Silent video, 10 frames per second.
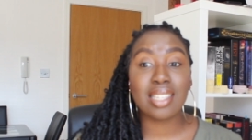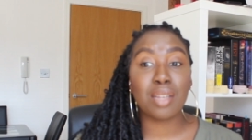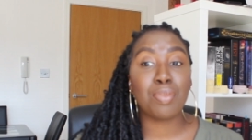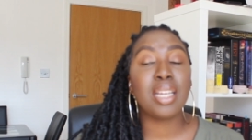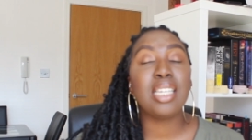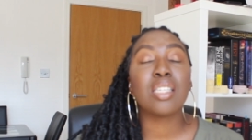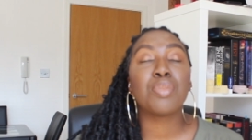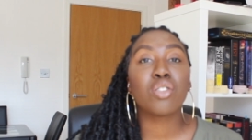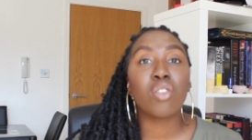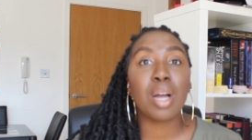I said, please
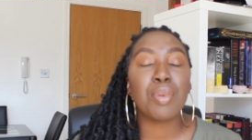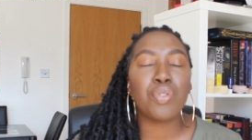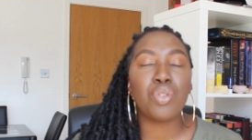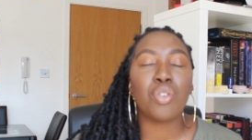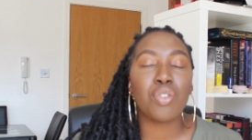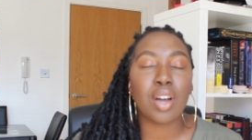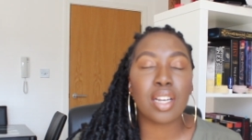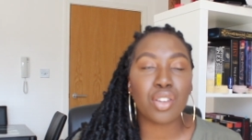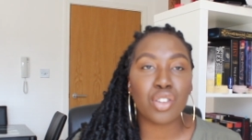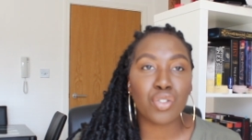subscribe if you do
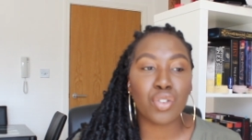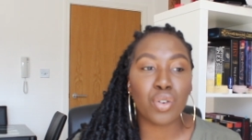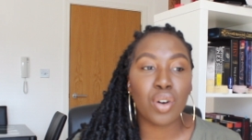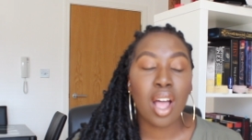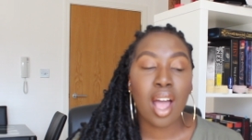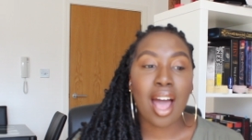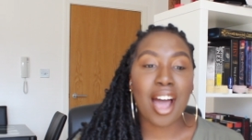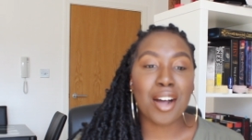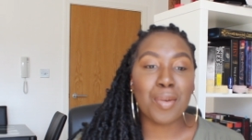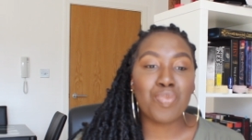find it useful.
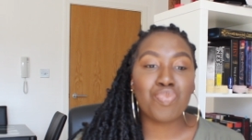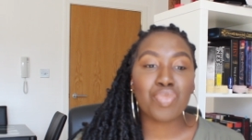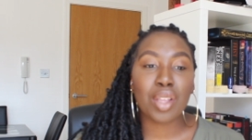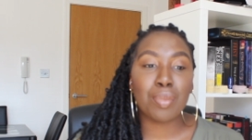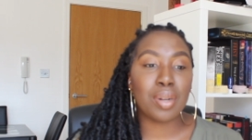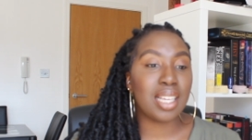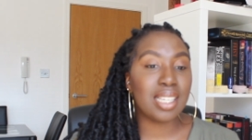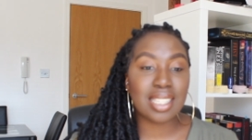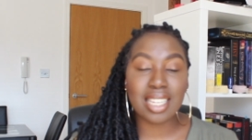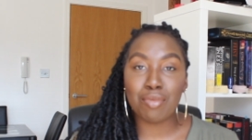
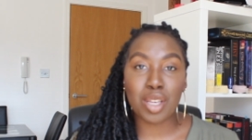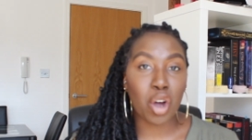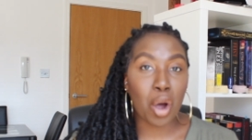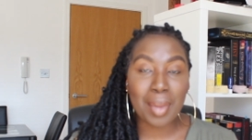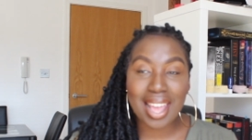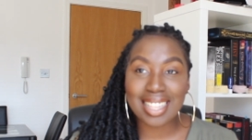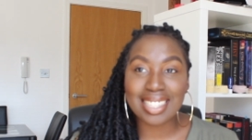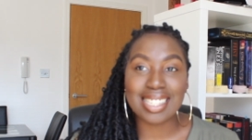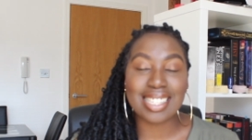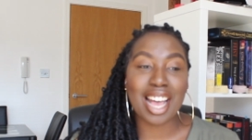Please leave me
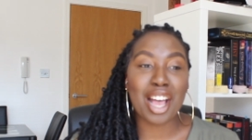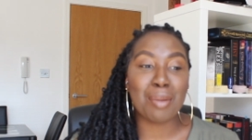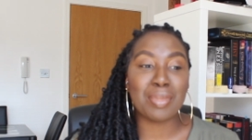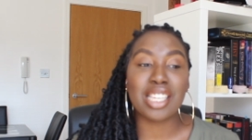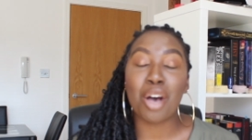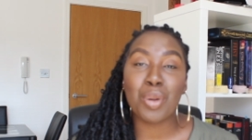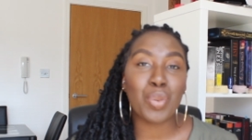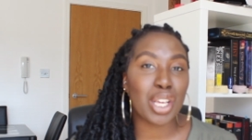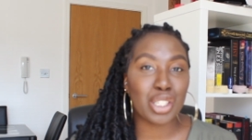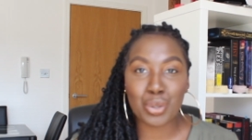comments. Tell me
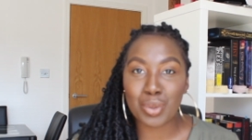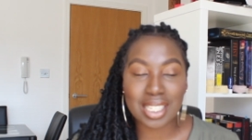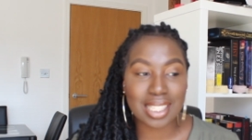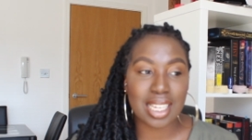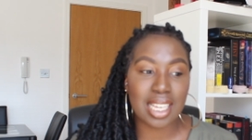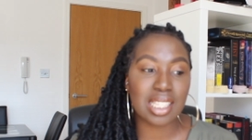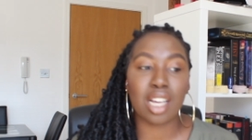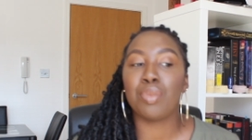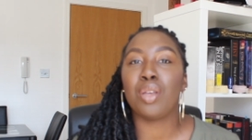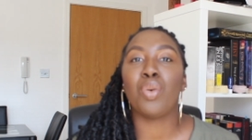what it is you want to see.
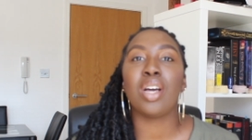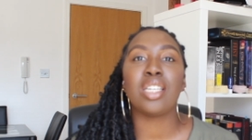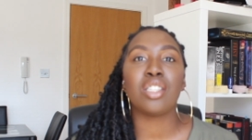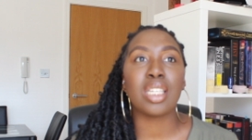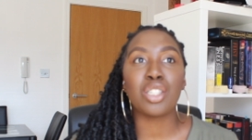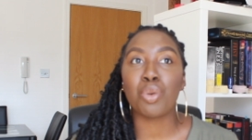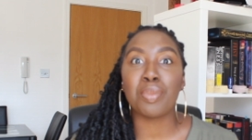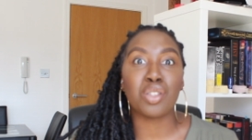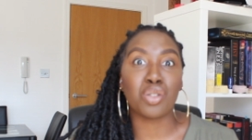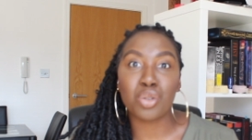Tell me what it is you
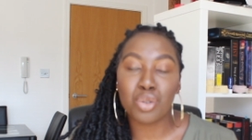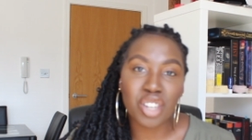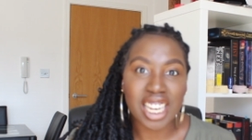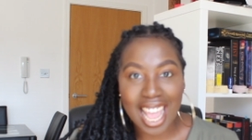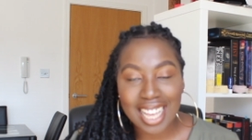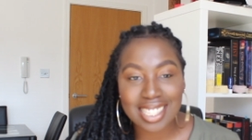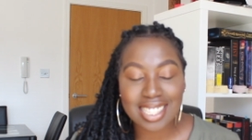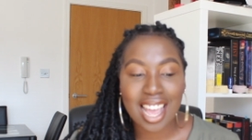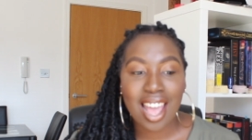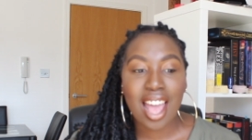want me to do
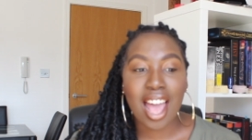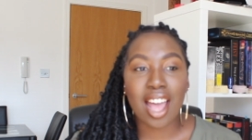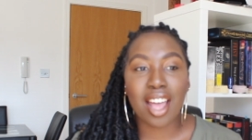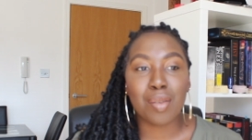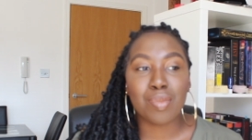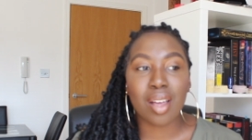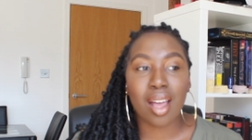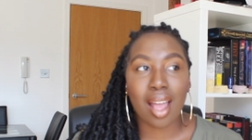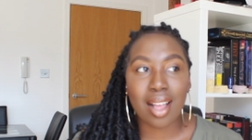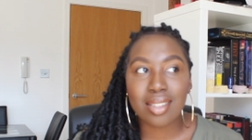next. And
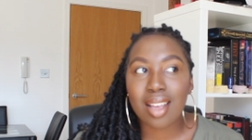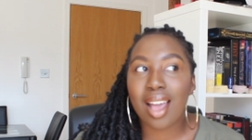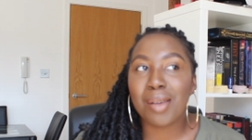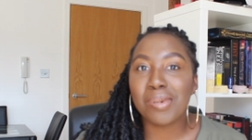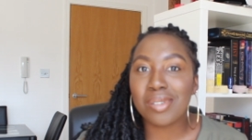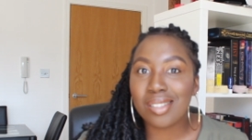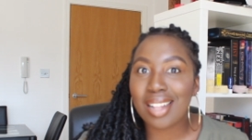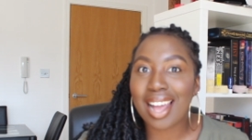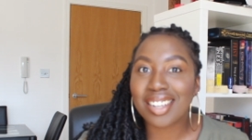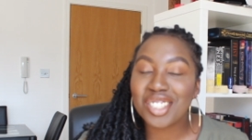I
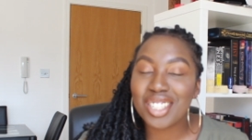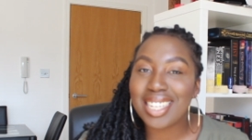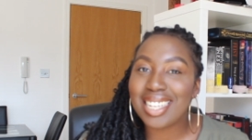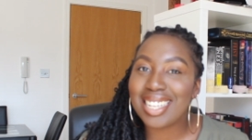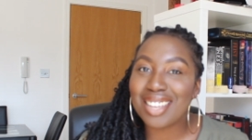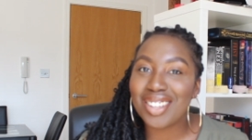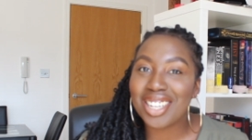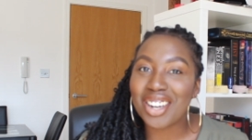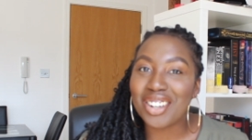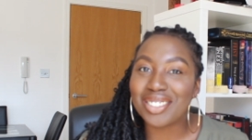will actually give it
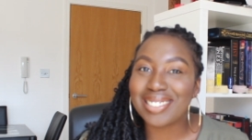a go.